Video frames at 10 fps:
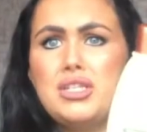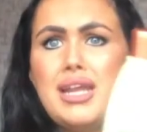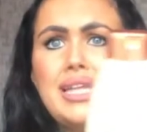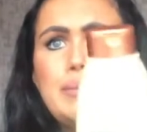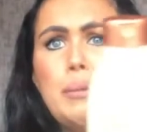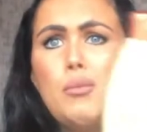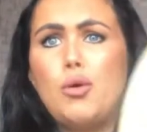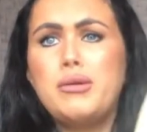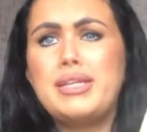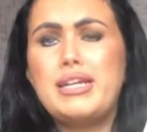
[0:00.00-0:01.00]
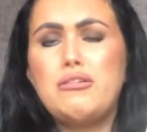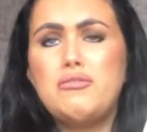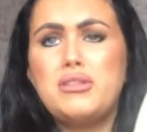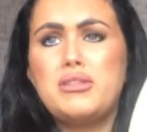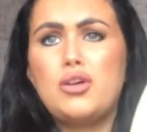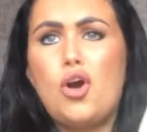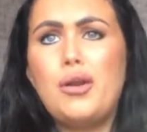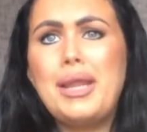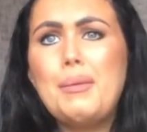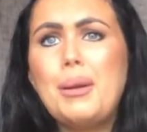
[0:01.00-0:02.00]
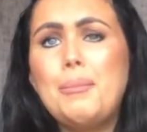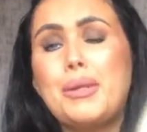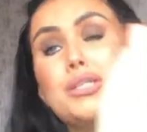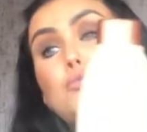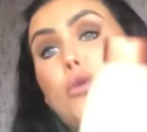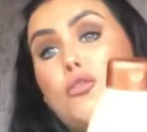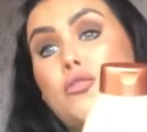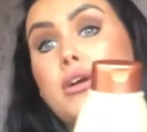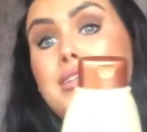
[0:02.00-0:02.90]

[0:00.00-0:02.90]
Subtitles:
It is a bit more dear than the Garnier one, but it's worth it.